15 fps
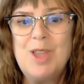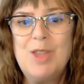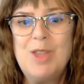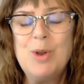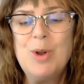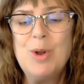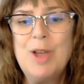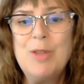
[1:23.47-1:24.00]

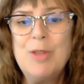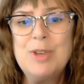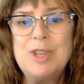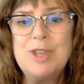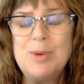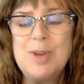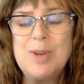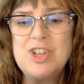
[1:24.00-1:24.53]
there are other
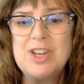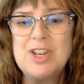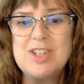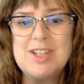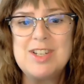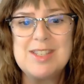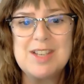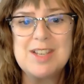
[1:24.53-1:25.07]

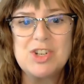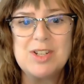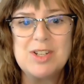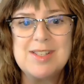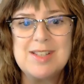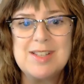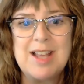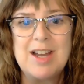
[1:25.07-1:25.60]
QHHT
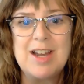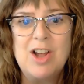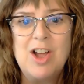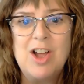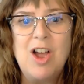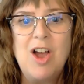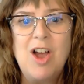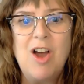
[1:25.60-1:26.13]
sessions that
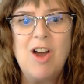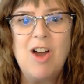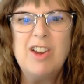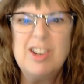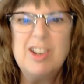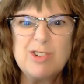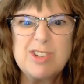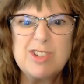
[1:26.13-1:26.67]
are
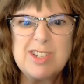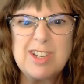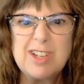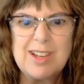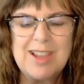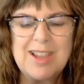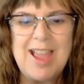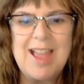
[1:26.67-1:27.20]

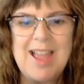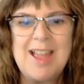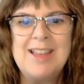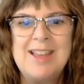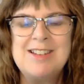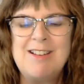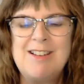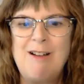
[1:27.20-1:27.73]
interesting
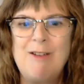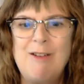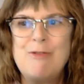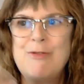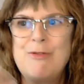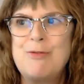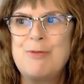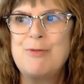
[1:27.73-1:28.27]
and
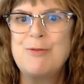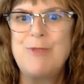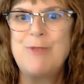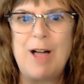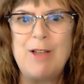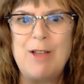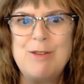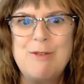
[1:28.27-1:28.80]
of
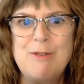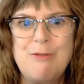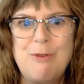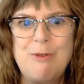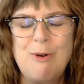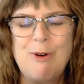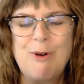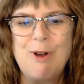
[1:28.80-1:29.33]
value
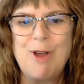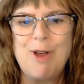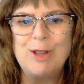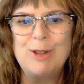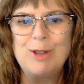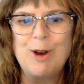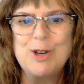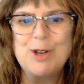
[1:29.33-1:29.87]
for a
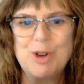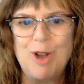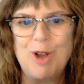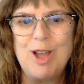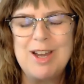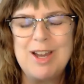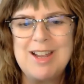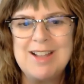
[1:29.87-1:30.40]
larger
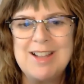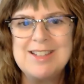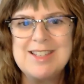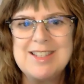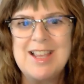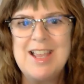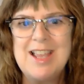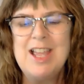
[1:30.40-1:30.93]
audience.
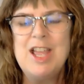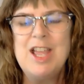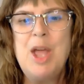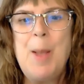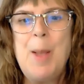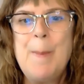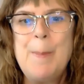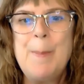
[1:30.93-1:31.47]

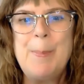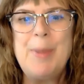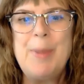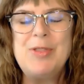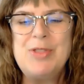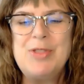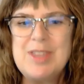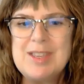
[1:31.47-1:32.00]

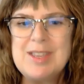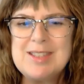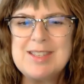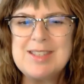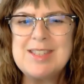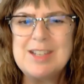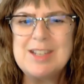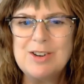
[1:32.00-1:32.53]
But this
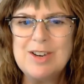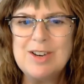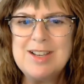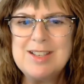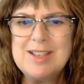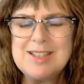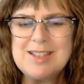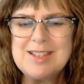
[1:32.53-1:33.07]

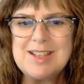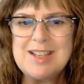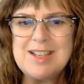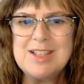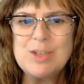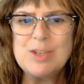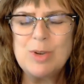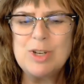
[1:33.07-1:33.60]
series
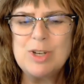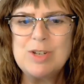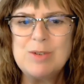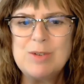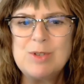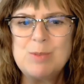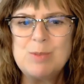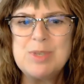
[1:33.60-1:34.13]
is going
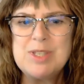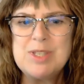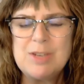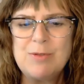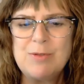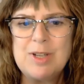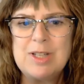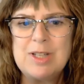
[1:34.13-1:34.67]
to
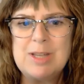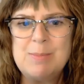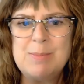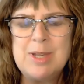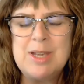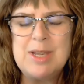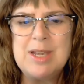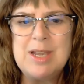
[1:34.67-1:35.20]
specifically
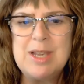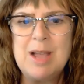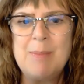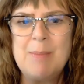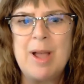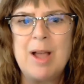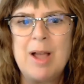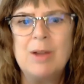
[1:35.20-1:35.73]
be
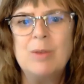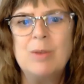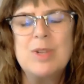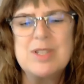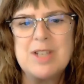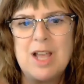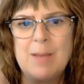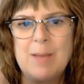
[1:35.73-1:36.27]
about
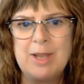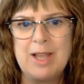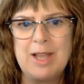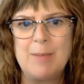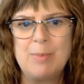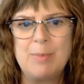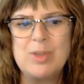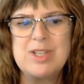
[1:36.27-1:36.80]
what's coming
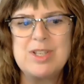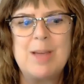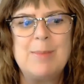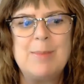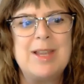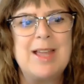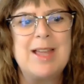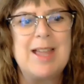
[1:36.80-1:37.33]
up, what's
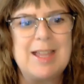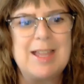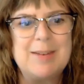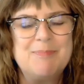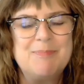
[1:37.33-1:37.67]
coming ahead.